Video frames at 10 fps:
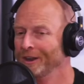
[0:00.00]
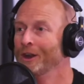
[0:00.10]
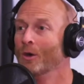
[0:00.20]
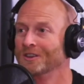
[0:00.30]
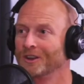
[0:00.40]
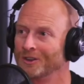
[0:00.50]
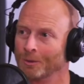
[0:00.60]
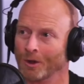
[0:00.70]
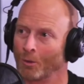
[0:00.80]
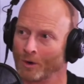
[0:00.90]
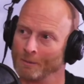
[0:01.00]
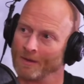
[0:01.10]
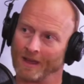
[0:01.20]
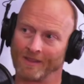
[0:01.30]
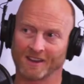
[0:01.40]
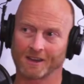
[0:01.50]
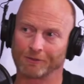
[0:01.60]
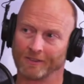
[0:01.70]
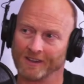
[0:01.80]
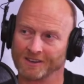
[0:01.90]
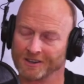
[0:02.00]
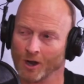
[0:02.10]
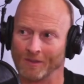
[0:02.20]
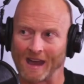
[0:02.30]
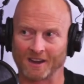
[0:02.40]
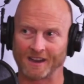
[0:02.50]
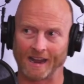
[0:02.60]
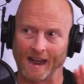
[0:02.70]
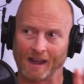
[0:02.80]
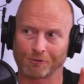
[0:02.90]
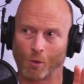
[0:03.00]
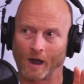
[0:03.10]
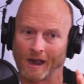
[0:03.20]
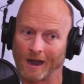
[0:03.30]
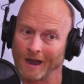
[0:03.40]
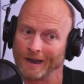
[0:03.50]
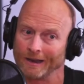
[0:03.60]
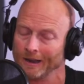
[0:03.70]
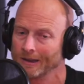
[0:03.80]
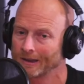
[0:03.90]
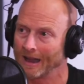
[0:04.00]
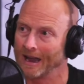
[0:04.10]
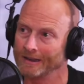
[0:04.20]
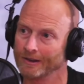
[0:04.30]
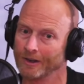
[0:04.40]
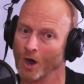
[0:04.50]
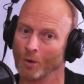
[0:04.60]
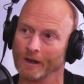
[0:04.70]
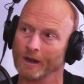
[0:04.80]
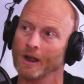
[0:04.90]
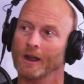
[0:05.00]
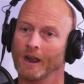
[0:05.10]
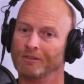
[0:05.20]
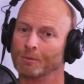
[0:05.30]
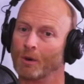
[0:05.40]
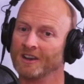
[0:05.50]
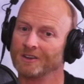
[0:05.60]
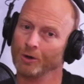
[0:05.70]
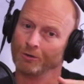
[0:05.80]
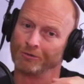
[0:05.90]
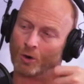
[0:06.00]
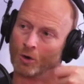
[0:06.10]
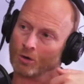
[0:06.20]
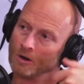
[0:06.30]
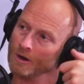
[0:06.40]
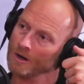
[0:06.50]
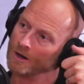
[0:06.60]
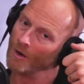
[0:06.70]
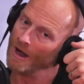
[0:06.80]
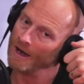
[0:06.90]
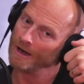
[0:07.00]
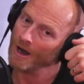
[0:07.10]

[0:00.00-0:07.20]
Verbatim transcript: you as a consumer, don't worry about that. That's not for this show. That is a FYI, glad you know it. If your brain's too full, go ahead and